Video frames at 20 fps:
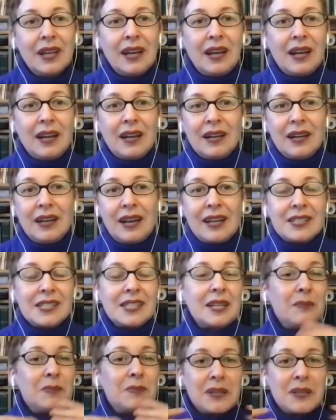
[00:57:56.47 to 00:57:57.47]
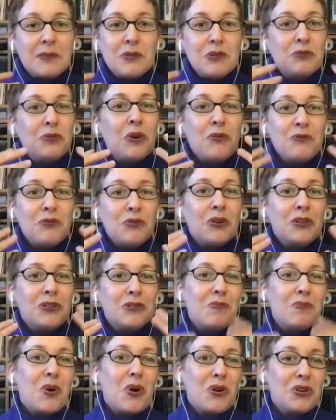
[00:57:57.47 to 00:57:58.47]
are sometimes forefront more